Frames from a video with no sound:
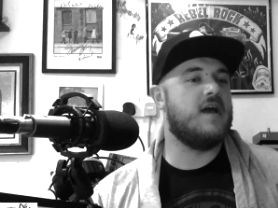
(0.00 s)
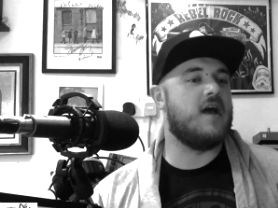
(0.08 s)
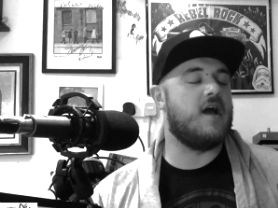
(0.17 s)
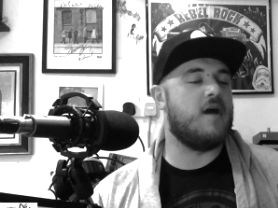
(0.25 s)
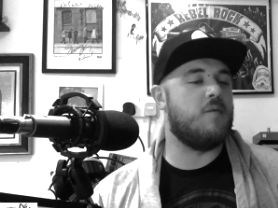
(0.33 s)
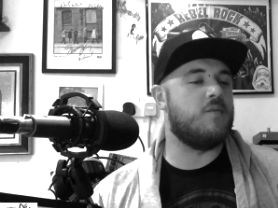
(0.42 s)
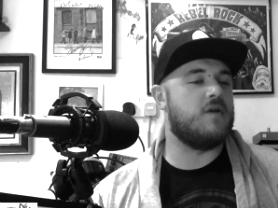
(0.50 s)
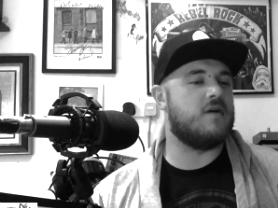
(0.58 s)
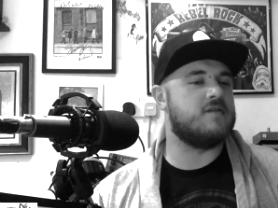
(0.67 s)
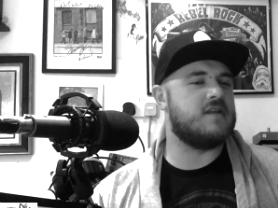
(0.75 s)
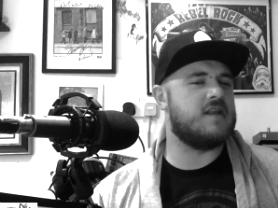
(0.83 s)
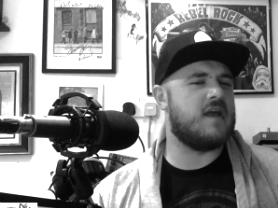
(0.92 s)
And I
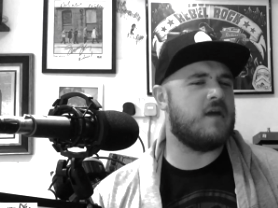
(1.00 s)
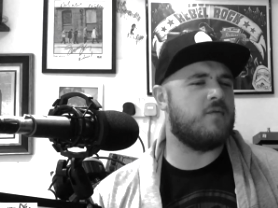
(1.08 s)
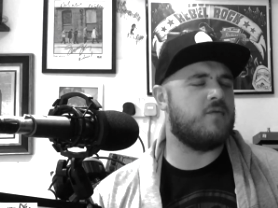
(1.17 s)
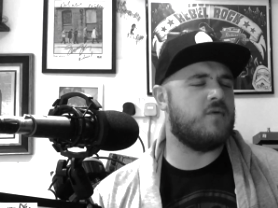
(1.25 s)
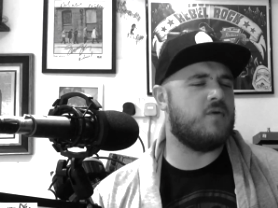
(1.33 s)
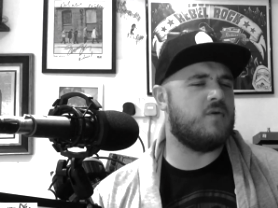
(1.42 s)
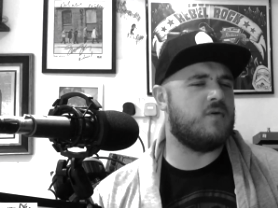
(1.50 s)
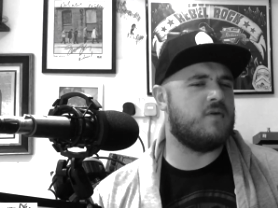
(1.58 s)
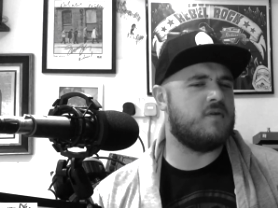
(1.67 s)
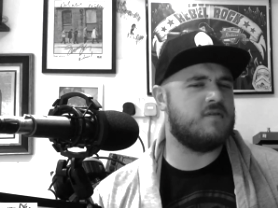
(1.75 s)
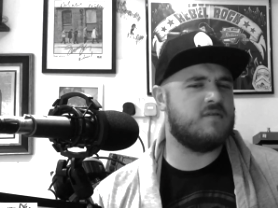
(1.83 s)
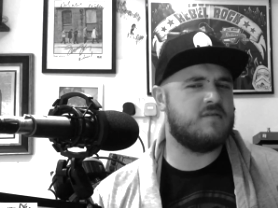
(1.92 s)
was in there
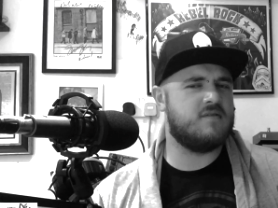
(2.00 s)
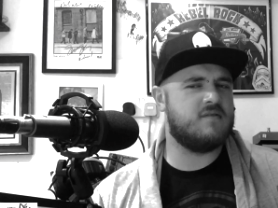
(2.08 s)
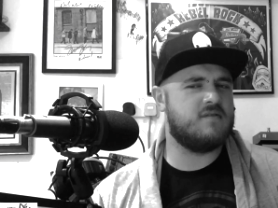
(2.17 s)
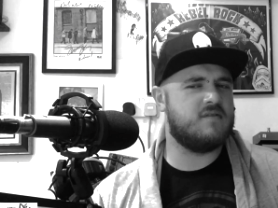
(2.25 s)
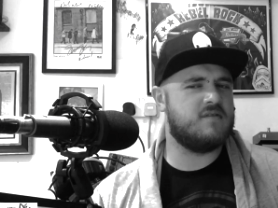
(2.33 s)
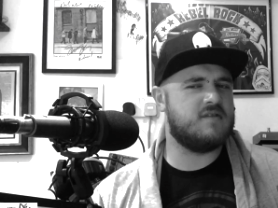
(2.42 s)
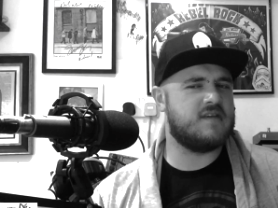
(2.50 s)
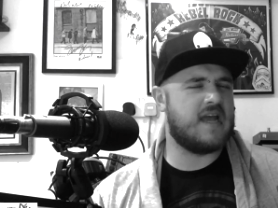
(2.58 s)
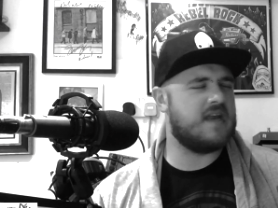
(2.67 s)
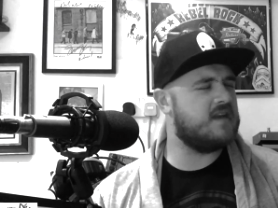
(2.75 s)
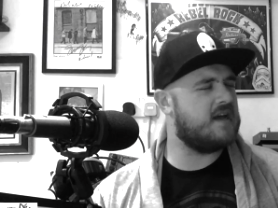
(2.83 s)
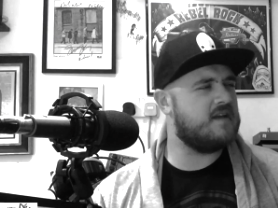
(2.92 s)
for
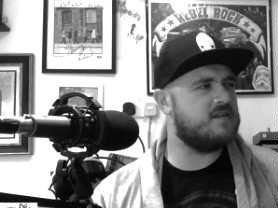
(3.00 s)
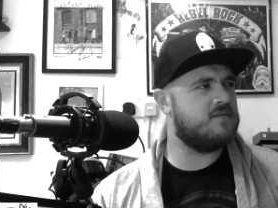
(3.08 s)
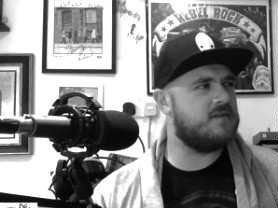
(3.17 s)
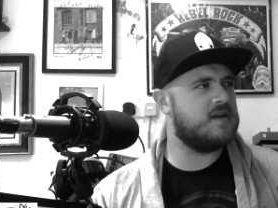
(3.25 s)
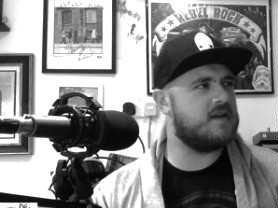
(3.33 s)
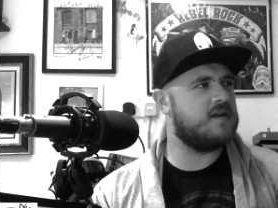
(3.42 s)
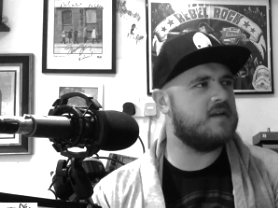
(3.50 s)
10 days, I think.